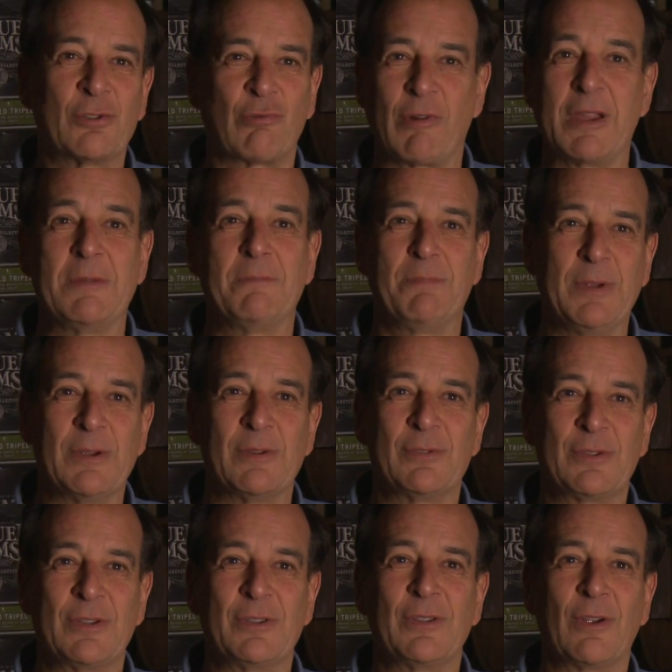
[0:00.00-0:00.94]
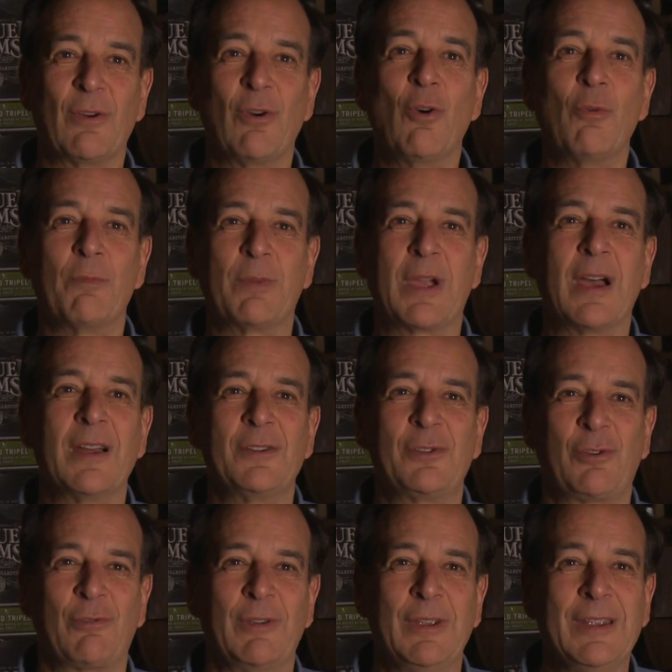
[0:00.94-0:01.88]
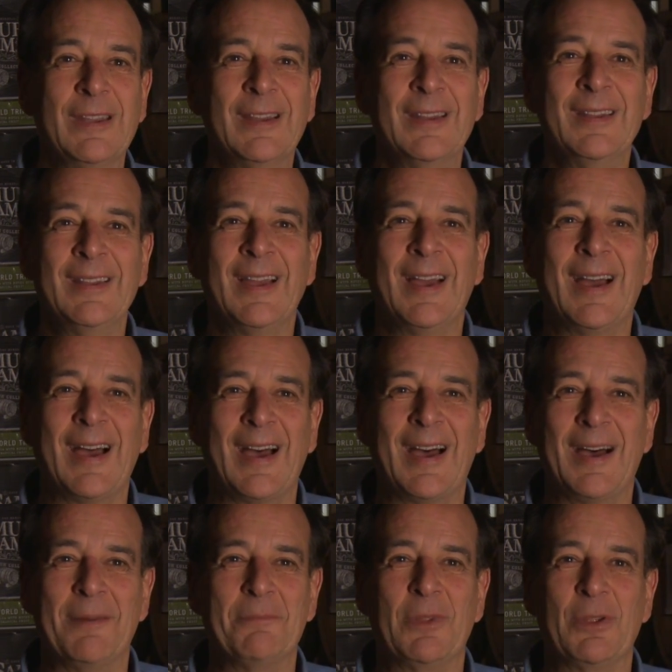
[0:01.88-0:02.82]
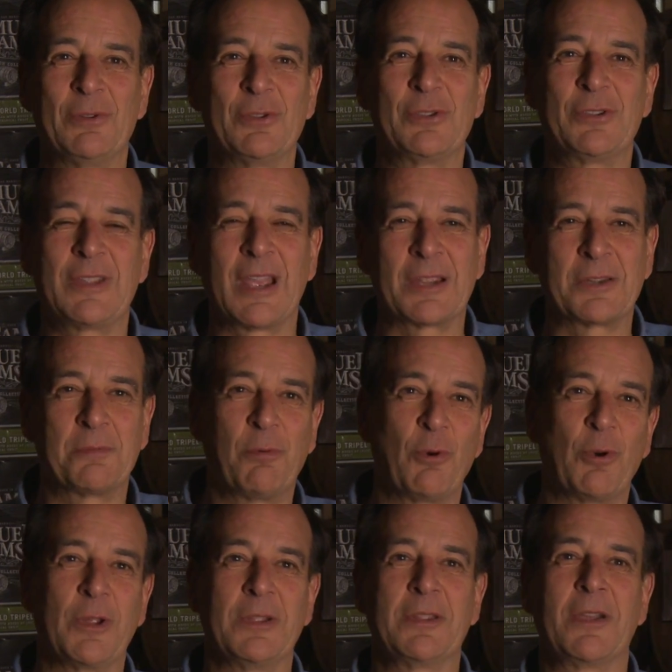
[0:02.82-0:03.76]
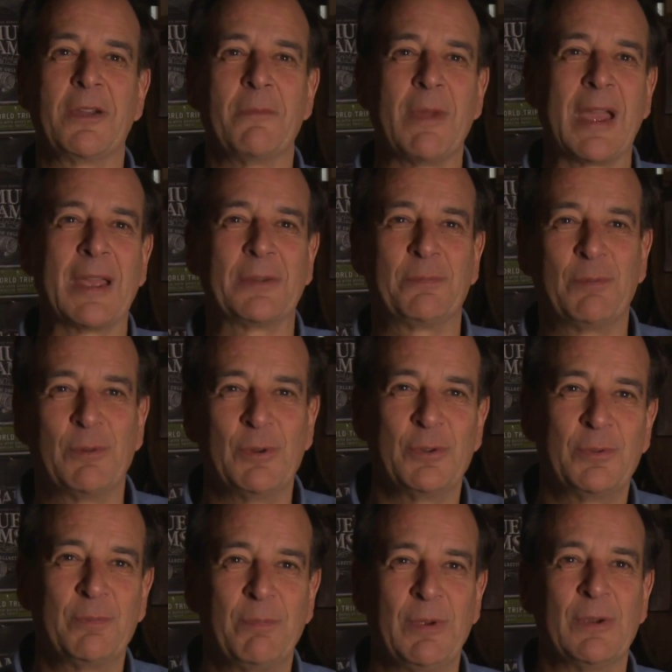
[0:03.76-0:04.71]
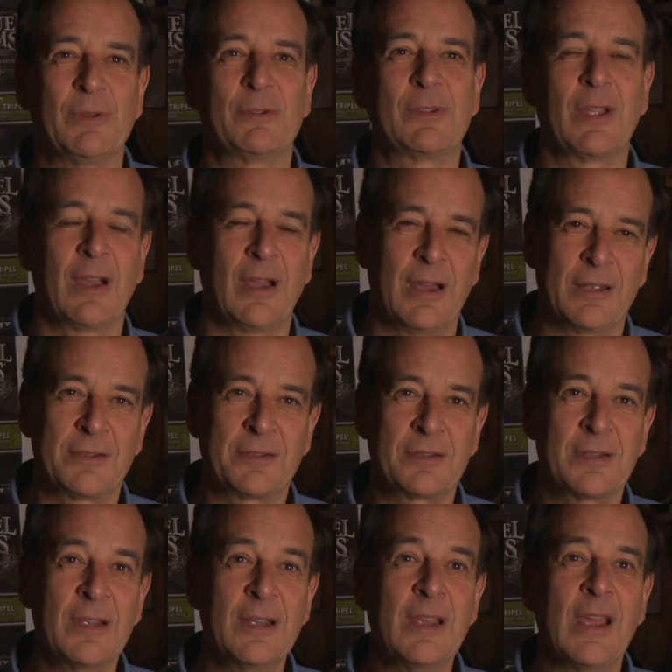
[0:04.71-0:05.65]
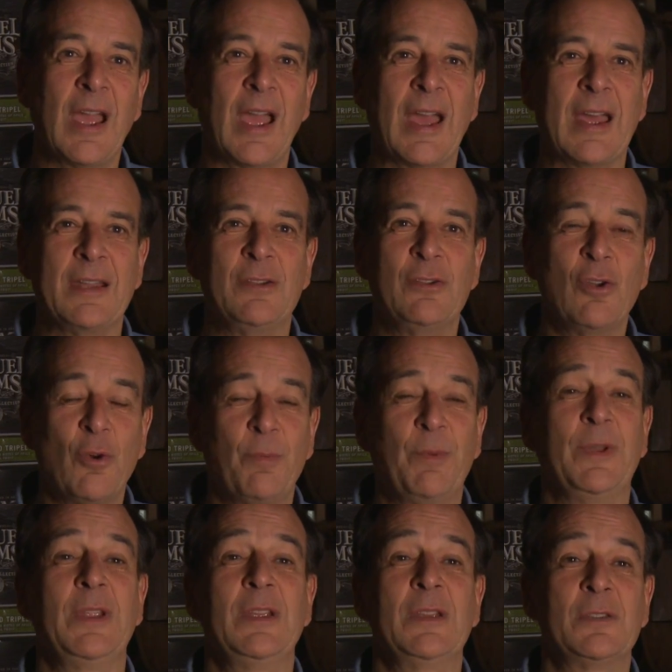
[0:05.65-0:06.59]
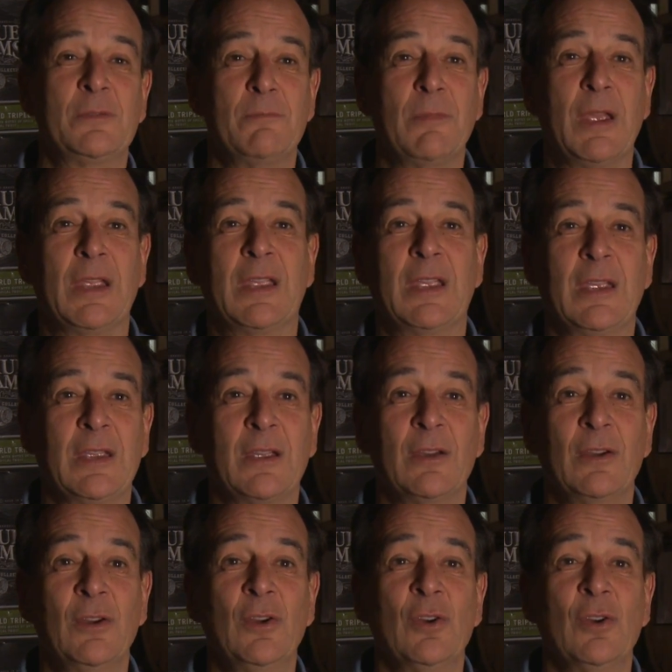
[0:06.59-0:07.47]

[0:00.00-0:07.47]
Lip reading: great beers in their home country. They're just exporting their mass-produced beers to us, and nobody is making